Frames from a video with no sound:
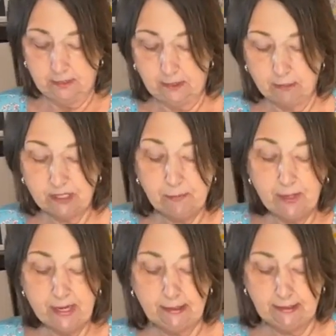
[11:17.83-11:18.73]
So I'm
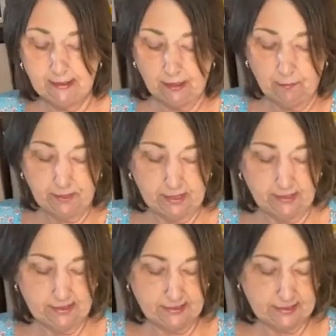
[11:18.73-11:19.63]
just putting a little
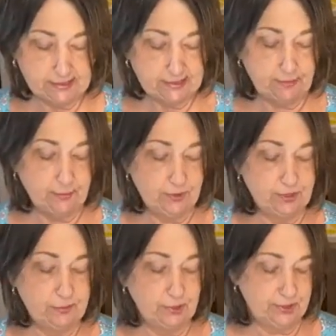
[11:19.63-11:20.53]
bit. Since this is a
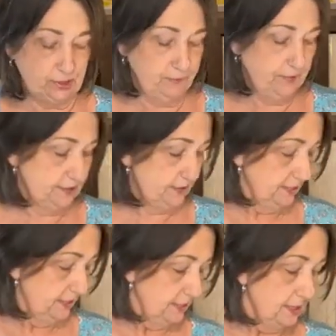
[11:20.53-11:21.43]
reusable
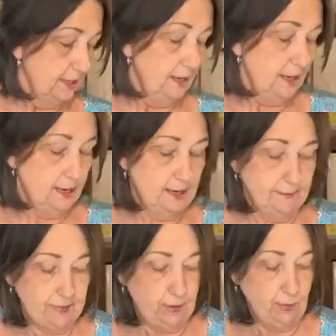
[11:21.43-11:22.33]
surface,
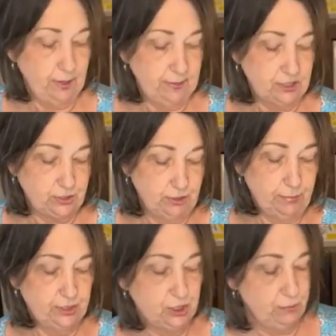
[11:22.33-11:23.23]
I want to make sure I
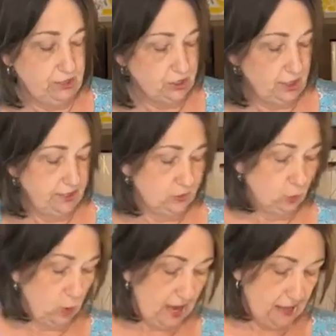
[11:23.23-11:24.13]
don't put too much on
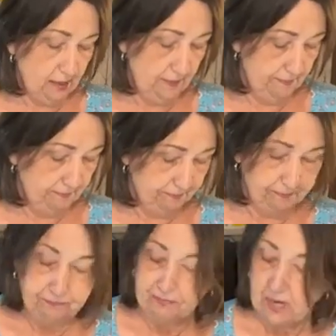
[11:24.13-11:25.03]
as well.
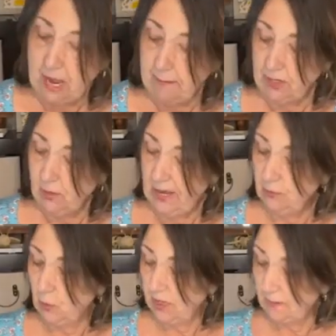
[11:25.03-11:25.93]
I'm going to go
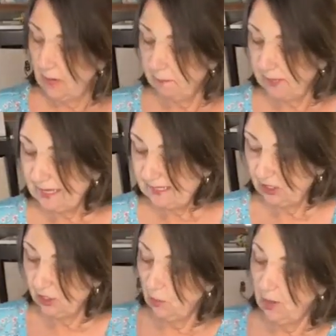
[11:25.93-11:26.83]
ahead and work on my bees.
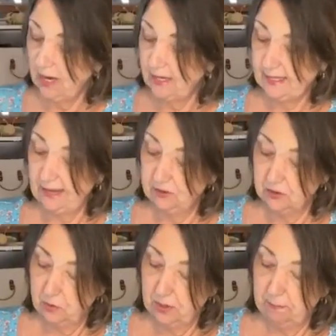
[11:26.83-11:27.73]
And you know what, guys? I
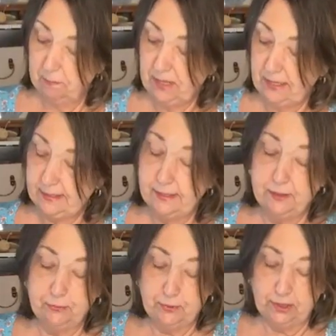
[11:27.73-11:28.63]
don't know what
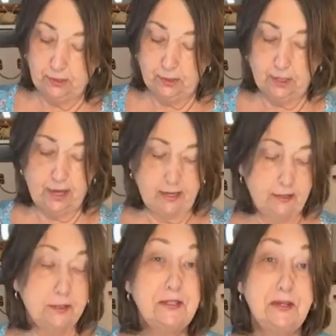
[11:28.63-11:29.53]
bees really look
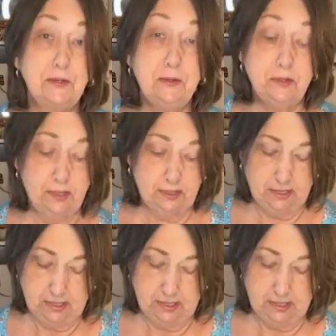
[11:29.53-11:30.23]
like. Do you?